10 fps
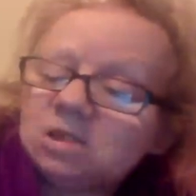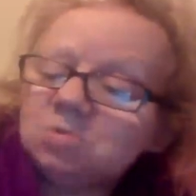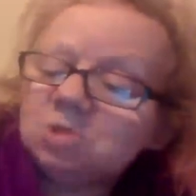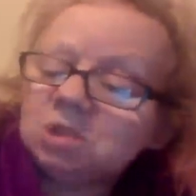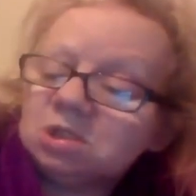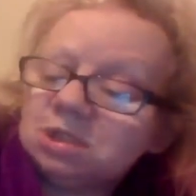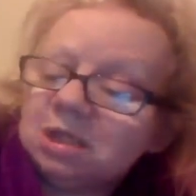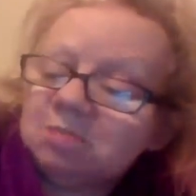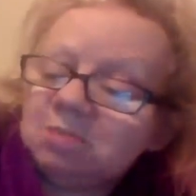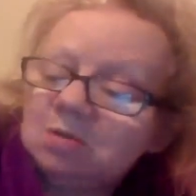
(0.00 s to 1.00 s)
all I'm going to say
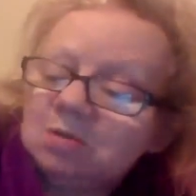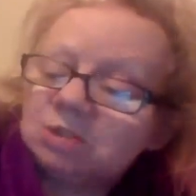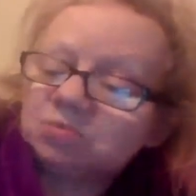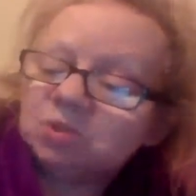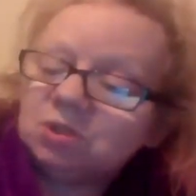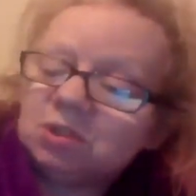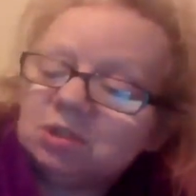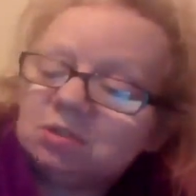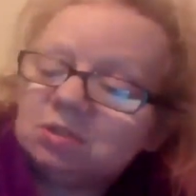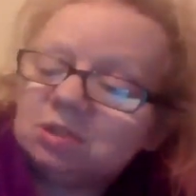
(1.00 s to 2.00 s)
about this right now.
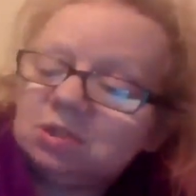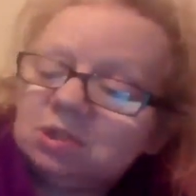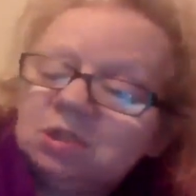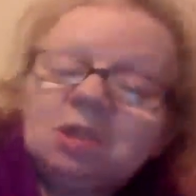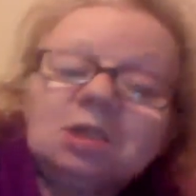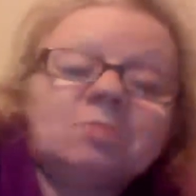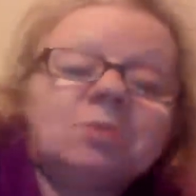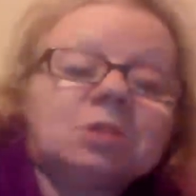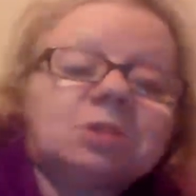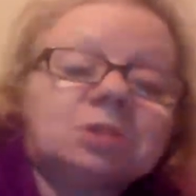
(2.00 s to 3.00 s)

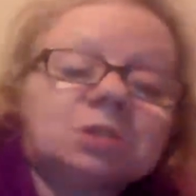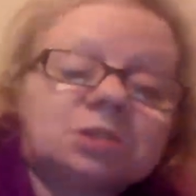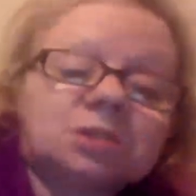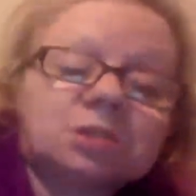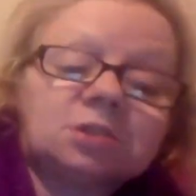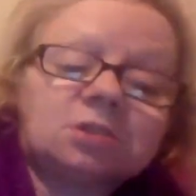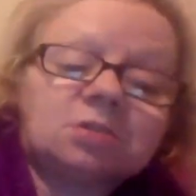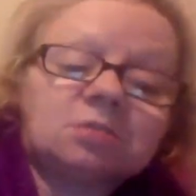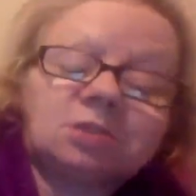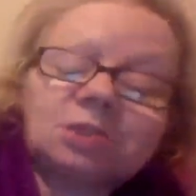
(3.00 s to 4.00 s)
Because
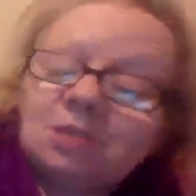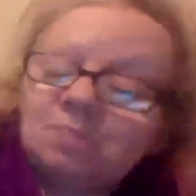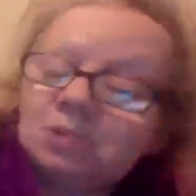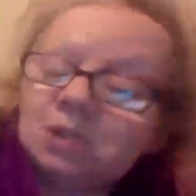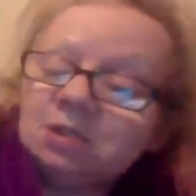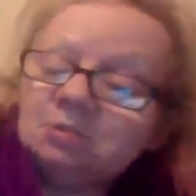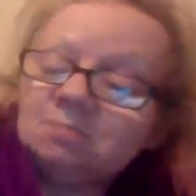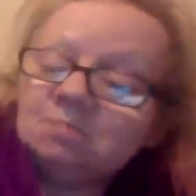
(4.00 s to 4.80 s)
what's happening?